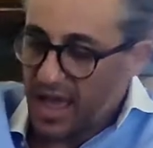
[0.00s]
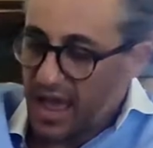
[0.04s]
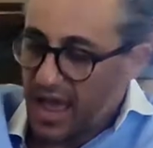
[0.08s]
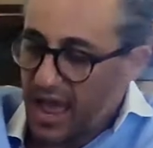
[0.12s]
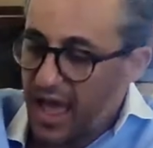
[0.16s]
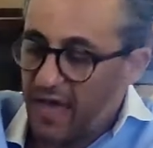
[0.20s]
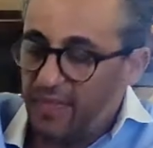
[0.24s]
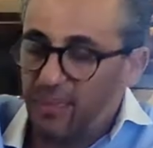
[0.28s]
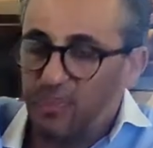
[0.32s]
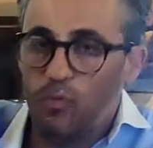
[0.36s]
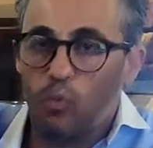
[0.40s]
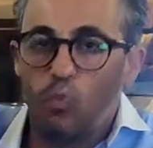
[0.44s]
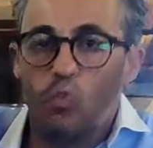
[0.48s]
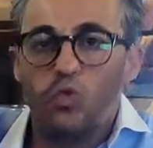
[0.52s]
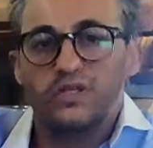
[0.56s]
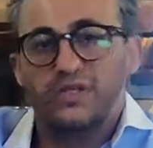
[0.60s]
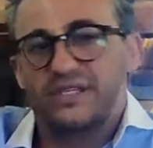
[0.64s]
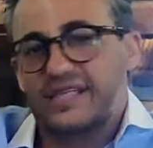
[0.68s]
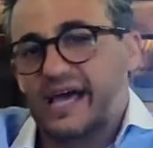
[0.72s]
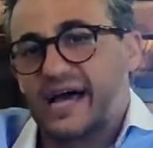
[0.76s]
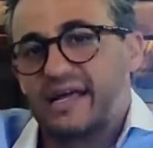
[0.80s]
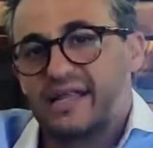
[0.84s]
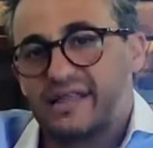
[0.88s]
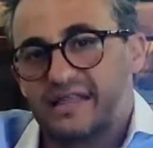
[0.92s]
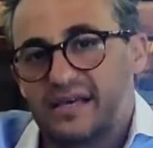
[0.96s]
And what
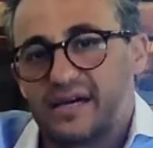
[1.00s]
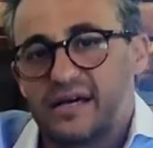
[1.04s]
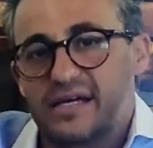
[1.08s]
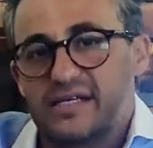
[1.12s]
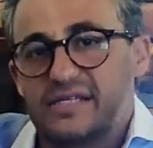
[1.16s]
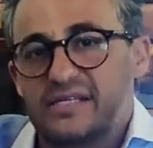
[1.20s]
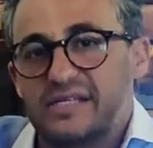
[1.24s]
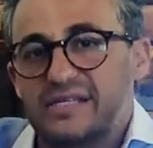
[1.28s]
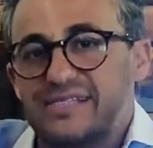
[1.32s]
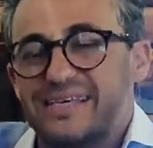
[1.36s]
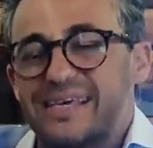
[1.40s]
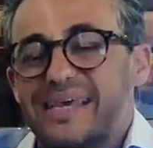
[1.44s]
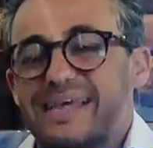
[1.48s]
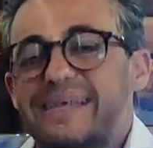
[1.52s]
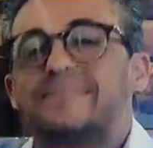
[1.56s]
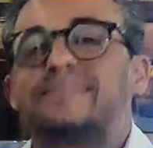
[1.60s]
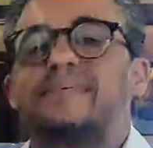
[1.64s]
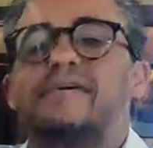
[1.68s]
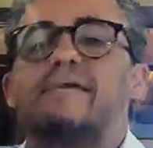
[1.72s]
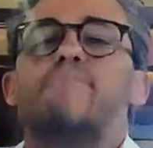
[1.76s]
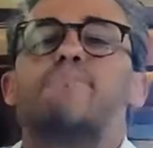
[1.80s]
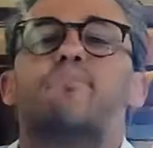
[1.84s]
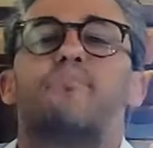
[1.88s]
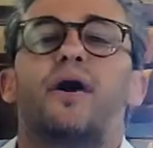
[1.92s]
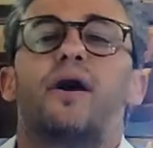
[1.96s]
that does is
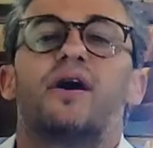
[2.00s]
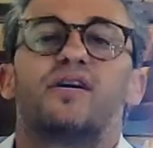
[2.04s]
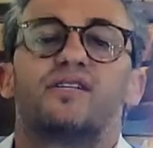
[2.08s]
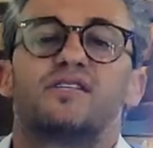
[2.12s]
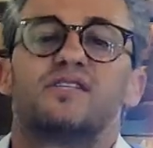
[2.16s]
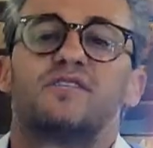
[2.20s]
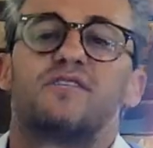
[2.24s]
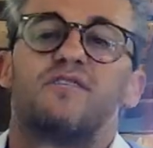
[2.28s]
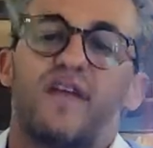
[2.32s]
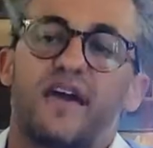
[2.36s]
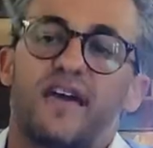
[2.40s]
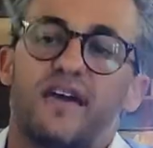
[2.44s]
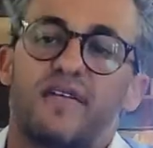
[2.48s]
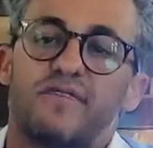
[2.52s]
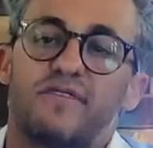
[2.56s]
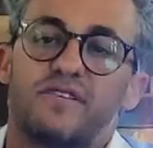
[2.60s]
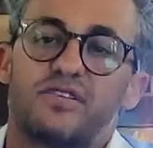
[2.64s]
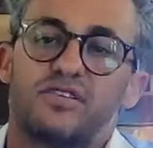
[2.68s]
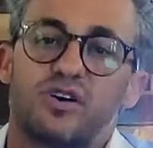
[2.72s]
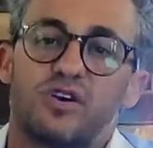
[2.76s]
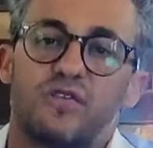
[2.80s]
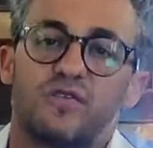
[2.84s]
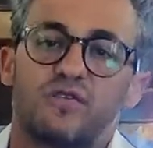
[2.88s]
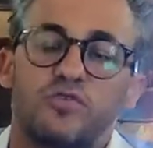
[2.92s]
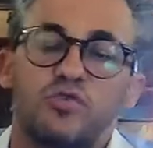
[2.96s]
it imparts
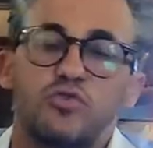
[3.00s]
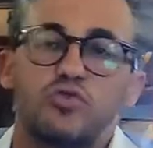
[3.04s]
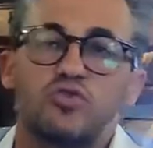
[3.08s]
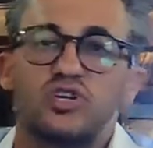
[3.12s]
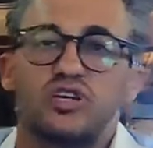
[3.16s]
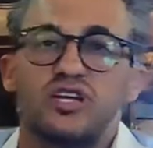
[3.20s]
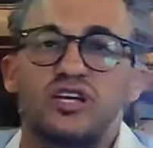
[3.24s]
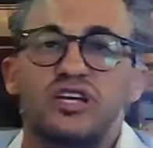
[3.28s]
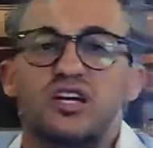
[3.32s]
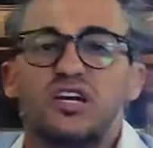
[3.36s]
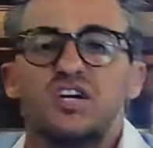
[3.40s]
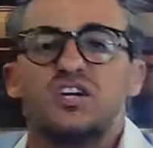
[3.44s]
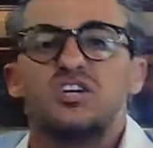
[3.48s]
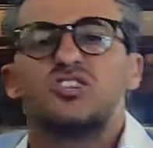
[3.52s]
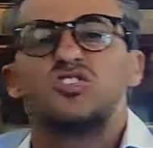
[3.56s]
flavors of usually